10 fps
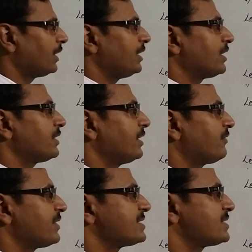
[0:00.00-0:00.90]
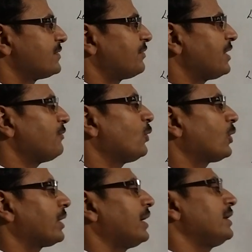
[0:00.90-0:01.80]
Here the difference is
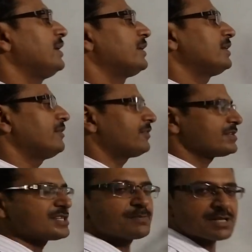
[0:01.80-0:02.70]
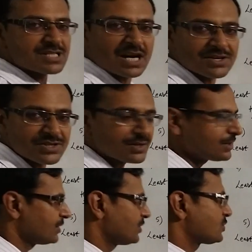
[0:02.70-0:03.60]
54 and here the difference is much
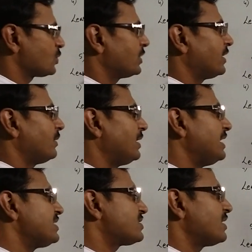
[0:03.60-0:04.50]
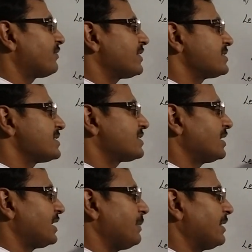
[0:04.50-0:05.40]
larger. So that least difference is
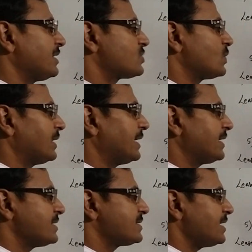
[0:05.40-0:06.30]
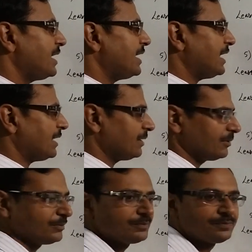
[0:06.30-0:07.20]
30 minus 12, that is 18.
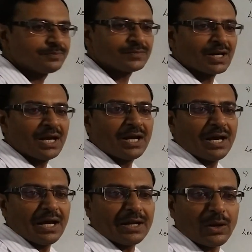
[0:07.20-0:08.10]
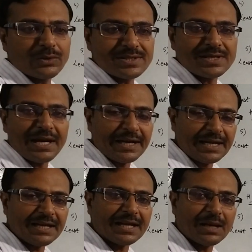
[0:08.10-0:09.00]
Now this
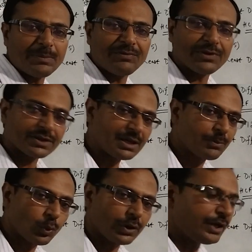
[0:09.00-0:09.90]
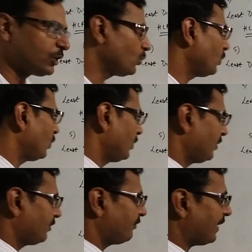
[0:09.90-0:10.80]
18 can be further broken into
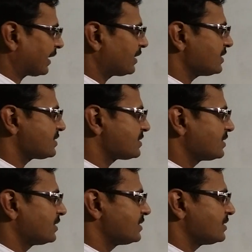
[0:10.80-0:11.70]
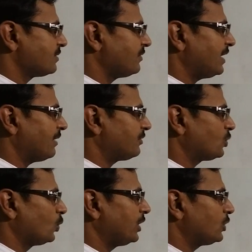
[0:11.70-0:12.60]
factors. We have
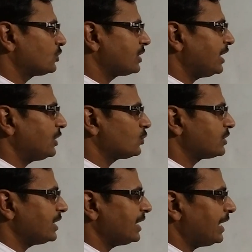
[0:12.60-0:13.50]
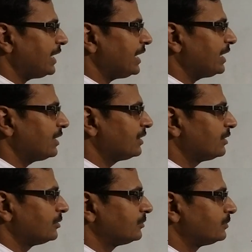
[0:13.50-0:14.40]
2 into 3 into 3, 18.